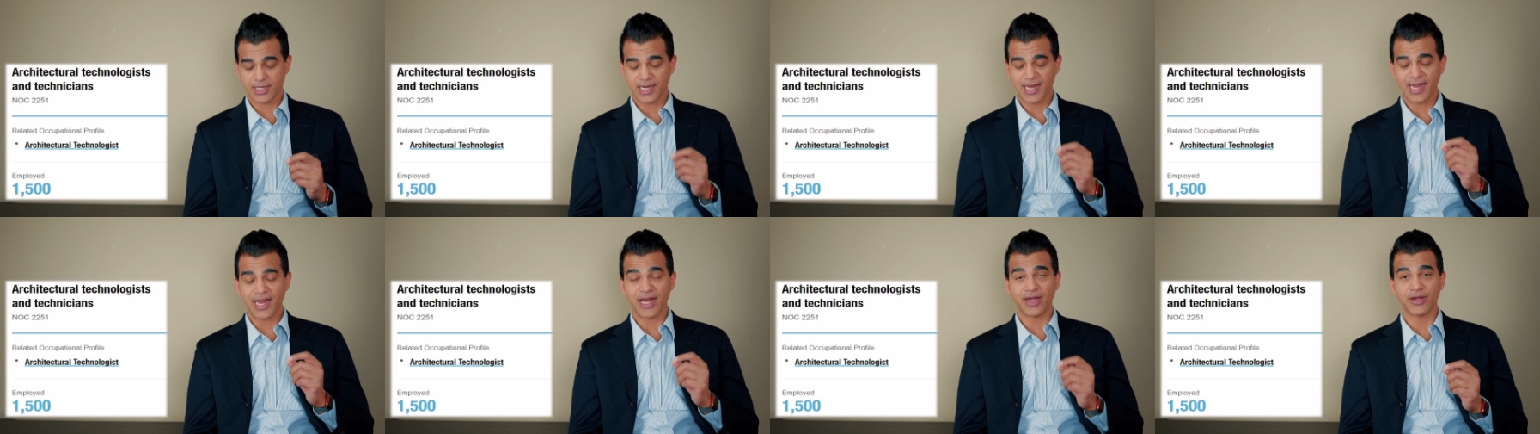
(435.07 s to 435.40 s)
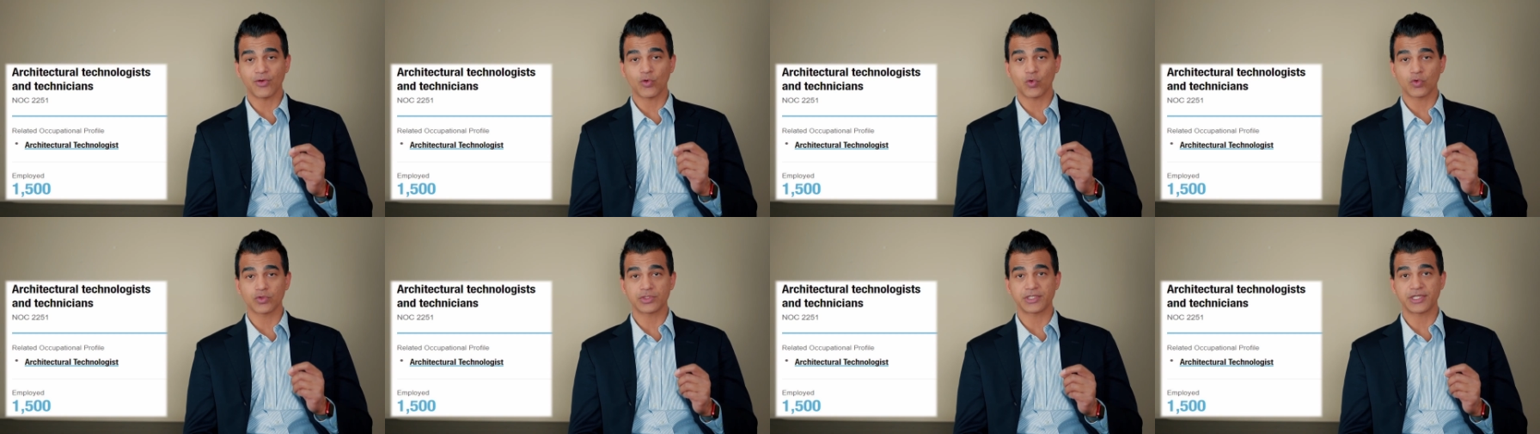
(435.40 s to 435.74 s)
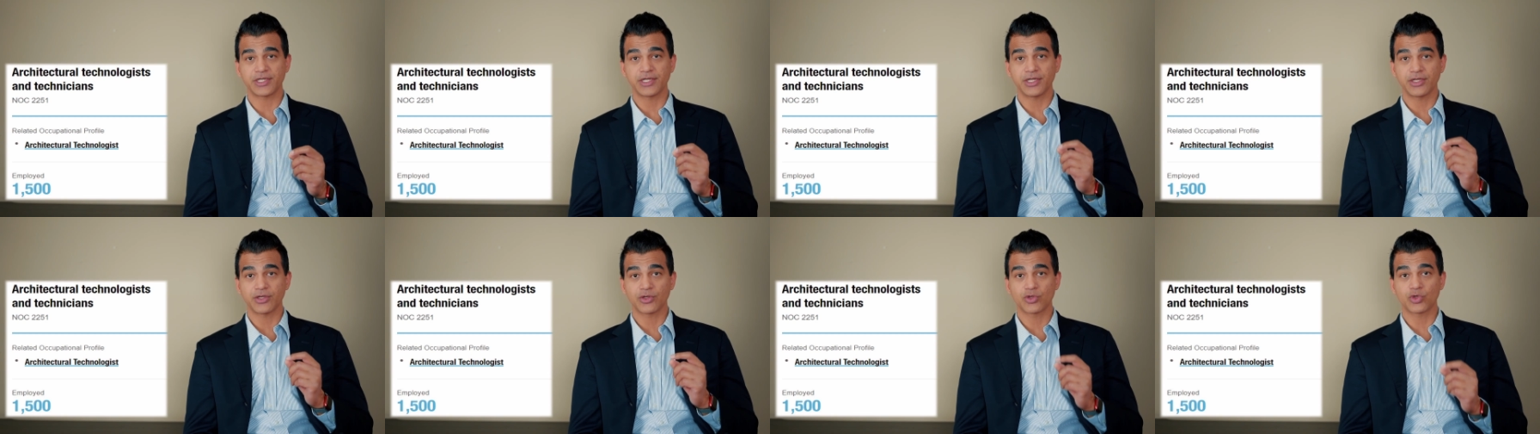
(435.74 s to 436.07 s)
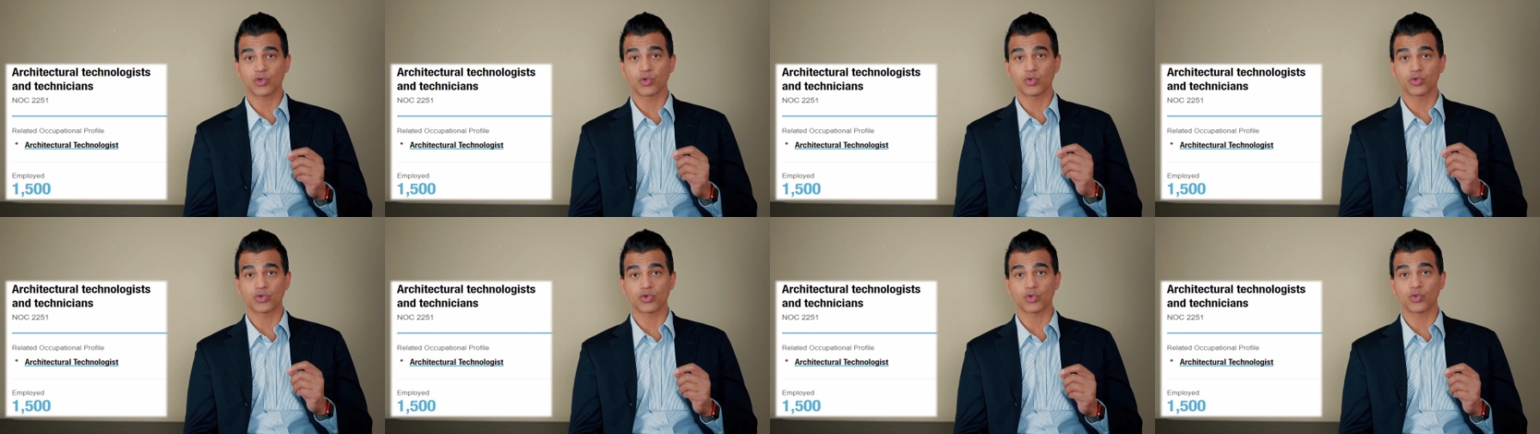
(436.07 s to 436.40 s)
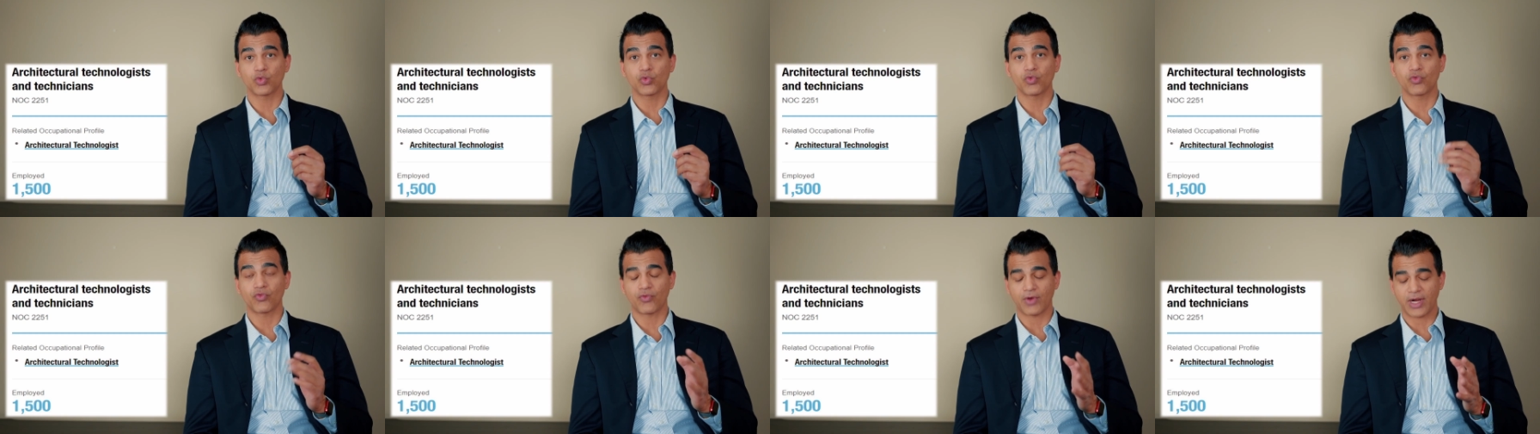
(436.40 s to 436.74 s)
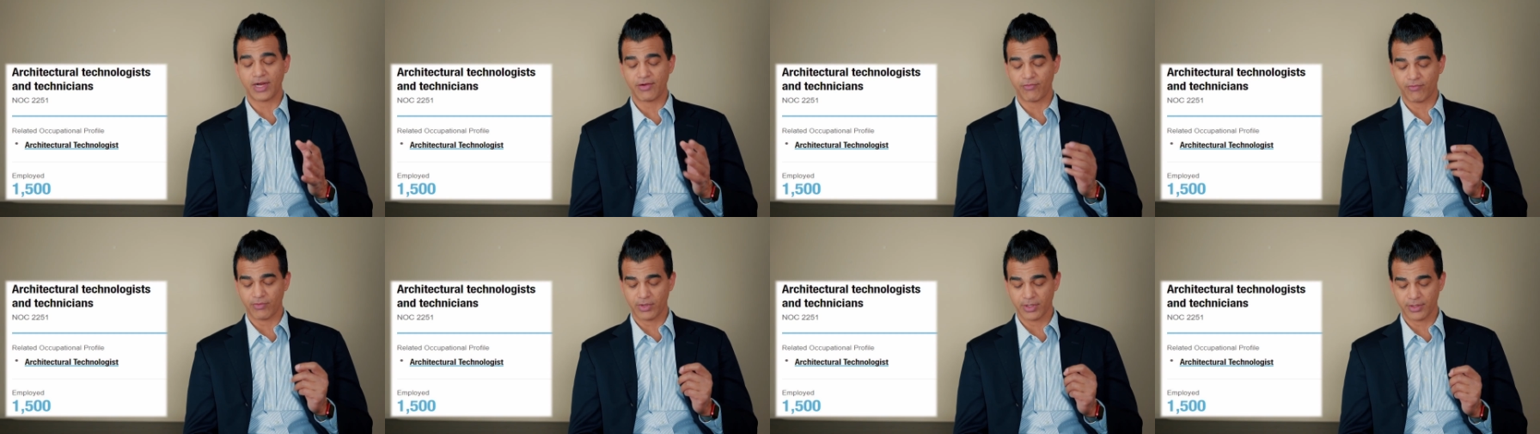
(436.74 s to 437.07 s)
N O C two two
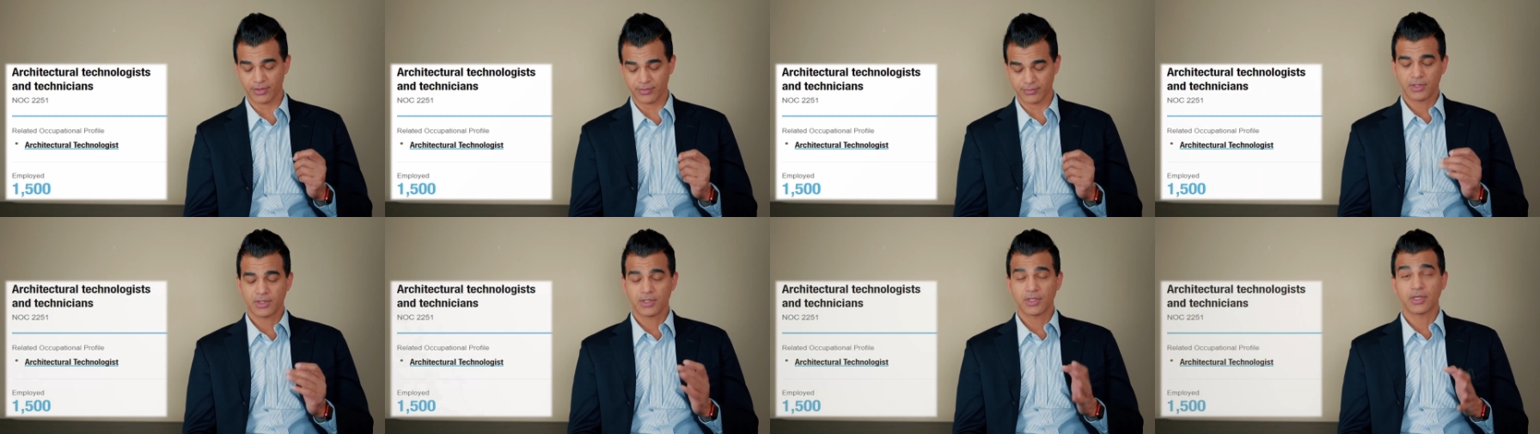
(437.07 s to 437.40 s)
five one.